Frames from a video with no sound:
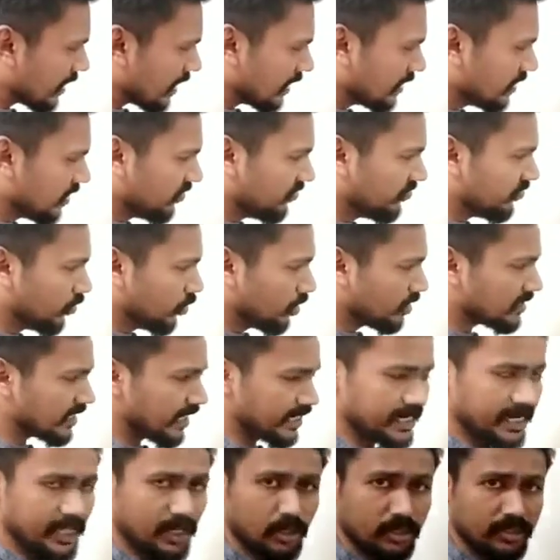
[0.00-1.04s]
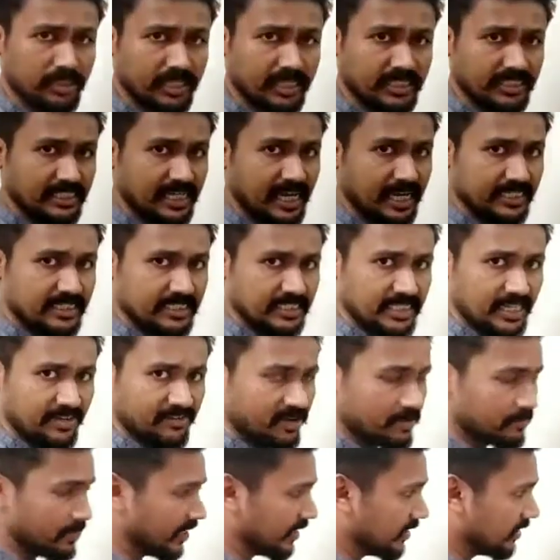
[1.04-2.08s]
the force acting on that charge is
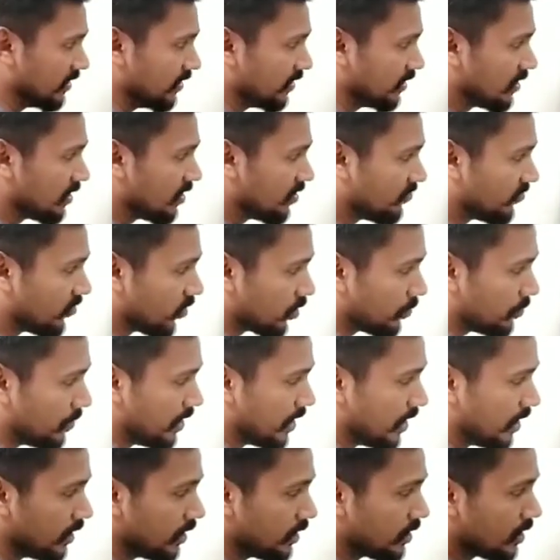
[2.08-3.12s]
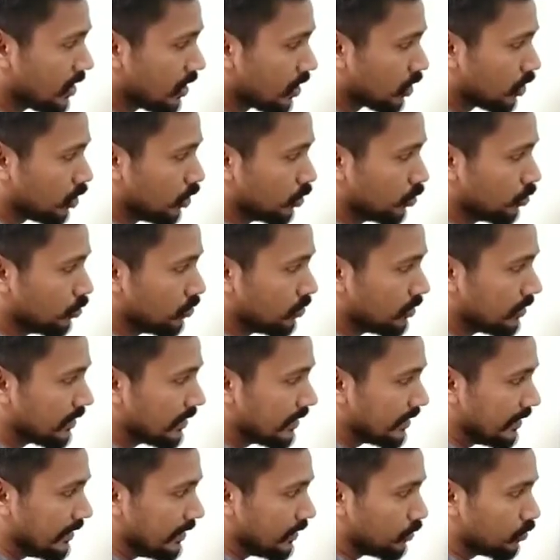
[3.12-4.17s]
given by the formula
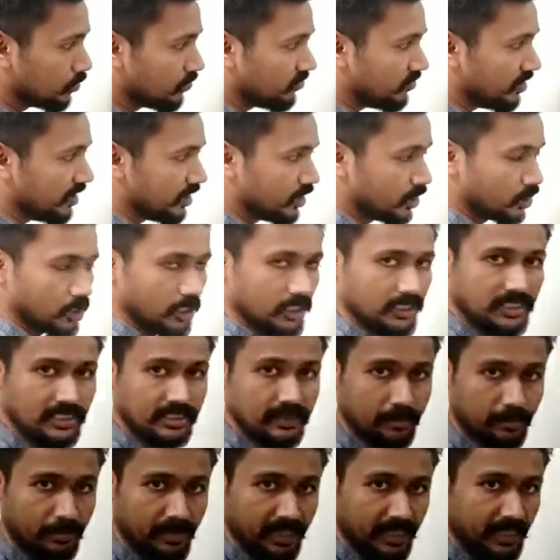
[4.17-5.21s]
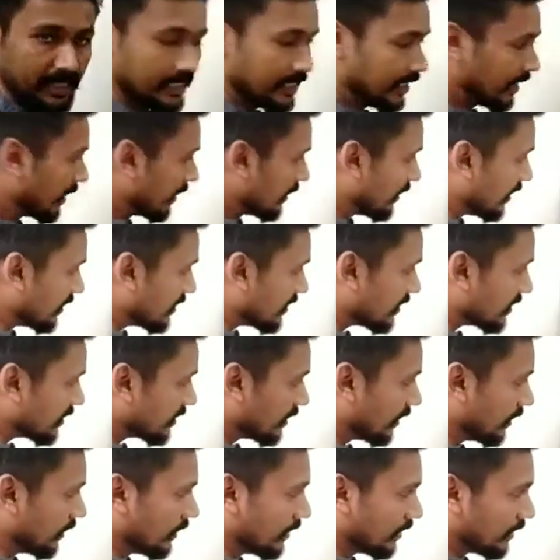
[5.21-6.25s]
Q into V cross B. This is
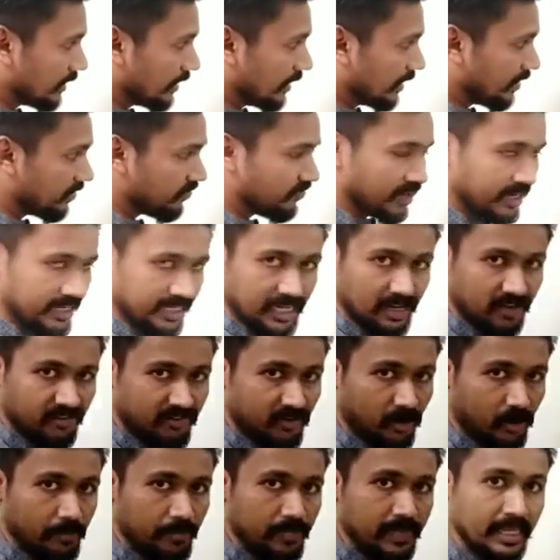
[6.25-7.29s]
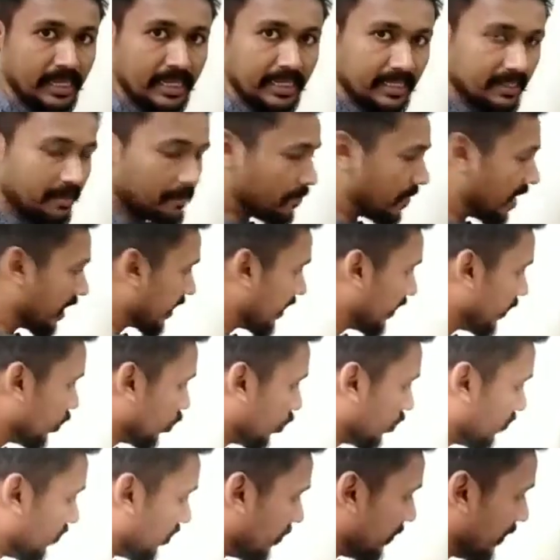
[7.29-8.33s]
the vector form. The magnitude
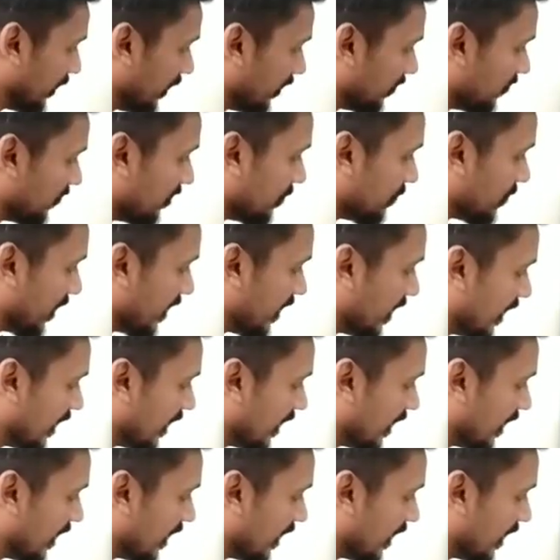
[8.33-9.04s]
will be given by